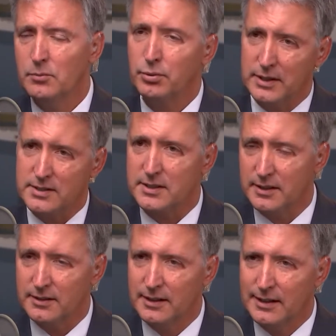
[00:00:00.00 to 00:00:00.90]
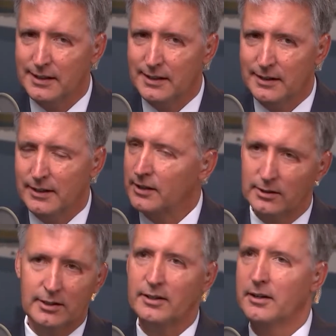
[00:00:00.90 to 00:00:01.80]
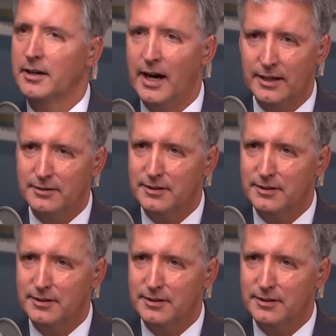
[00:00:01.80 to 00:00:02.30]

Princeton, that clearly are not.